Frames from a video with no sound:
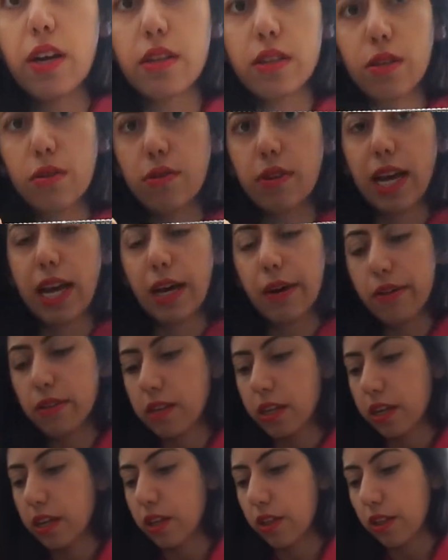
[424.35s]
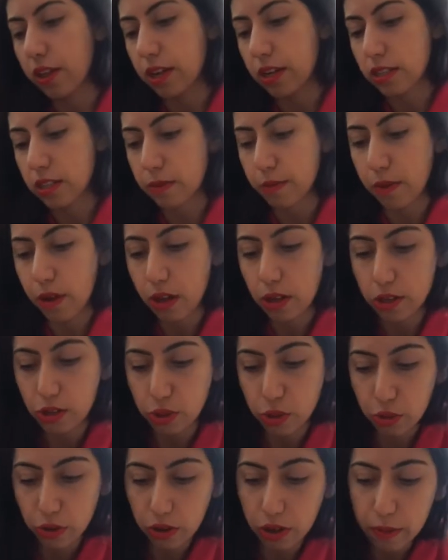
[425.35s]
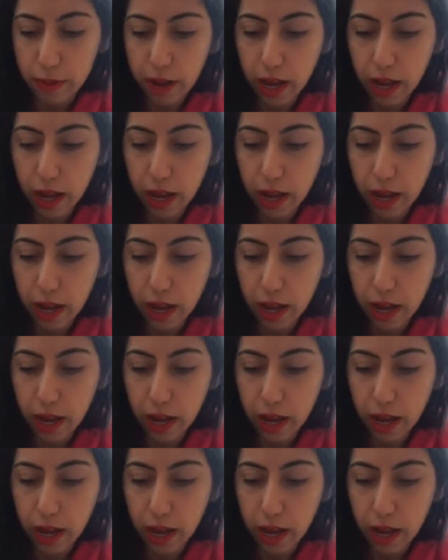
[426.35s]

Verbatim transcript: So now it's like a, a small jewelry